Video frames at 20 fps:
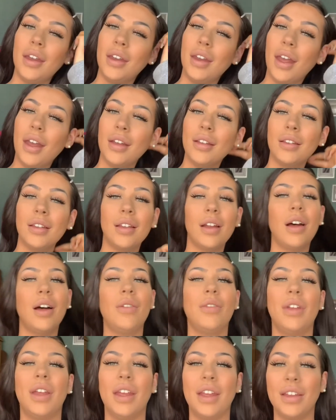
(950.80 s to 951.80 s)
next
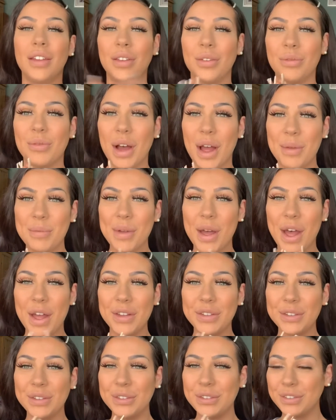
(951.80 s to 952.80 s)
up is my
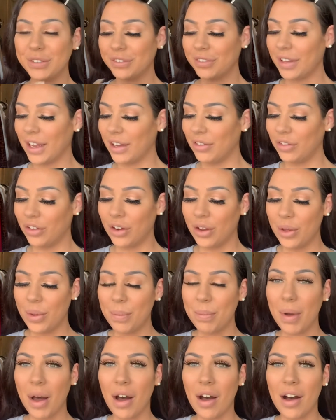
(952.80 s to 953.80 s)
personal favourite
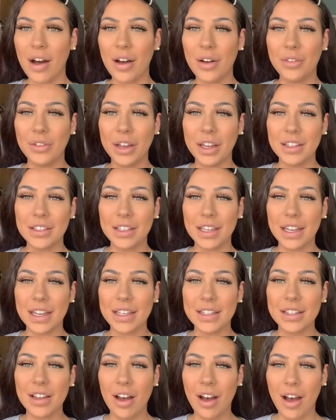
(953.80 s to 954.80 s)
part, which
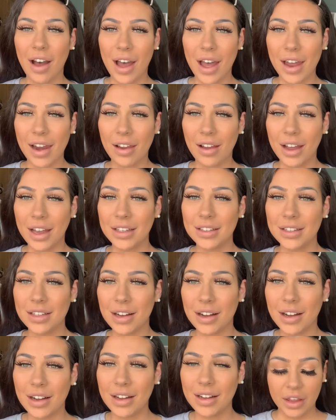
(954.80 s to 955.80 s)
is
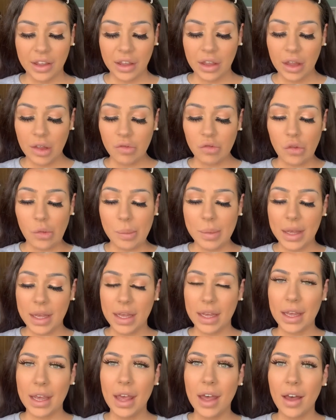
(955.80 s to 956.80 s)
highlighter. For
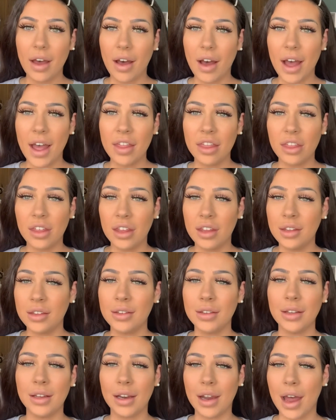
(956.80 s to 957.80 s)
me, I
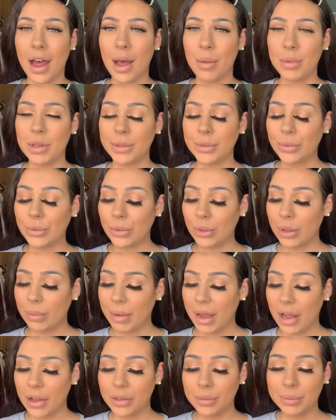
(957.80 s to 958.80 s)
think glam is all
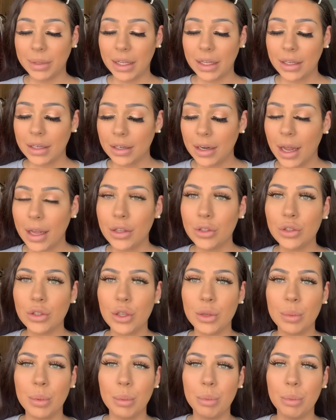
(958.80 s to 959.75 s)
about being like super